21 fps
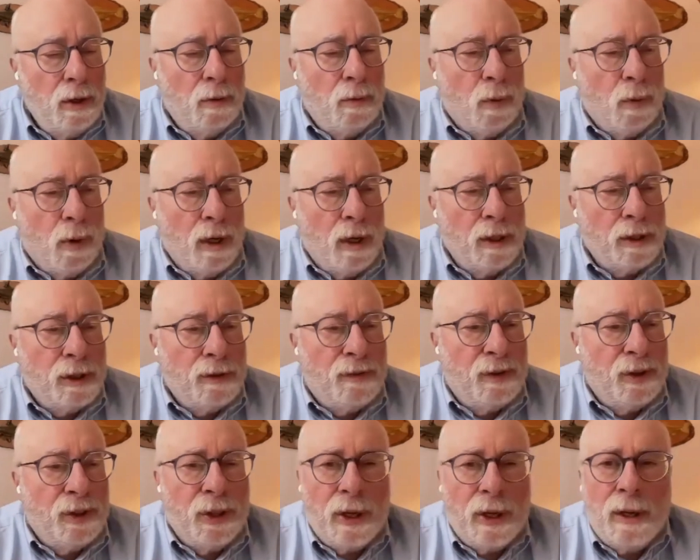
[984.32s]
was, if you
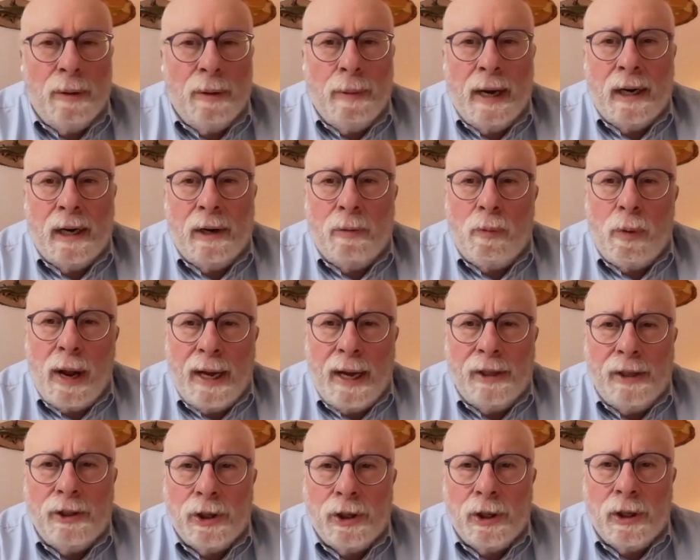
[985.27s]
think about it
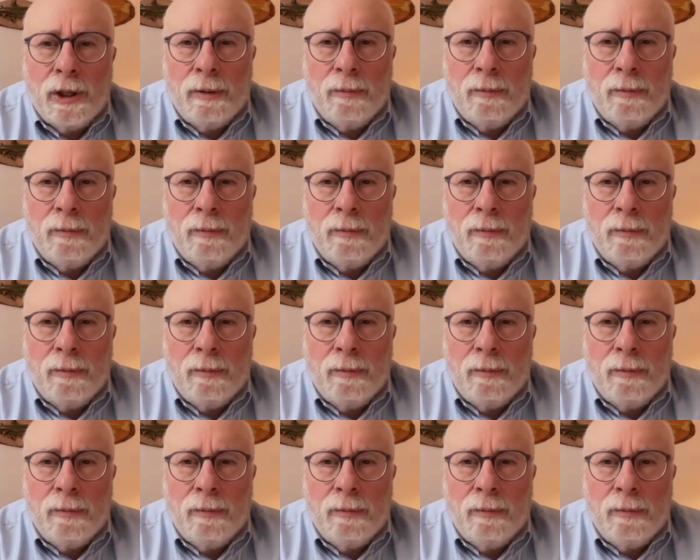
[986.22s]
rationally,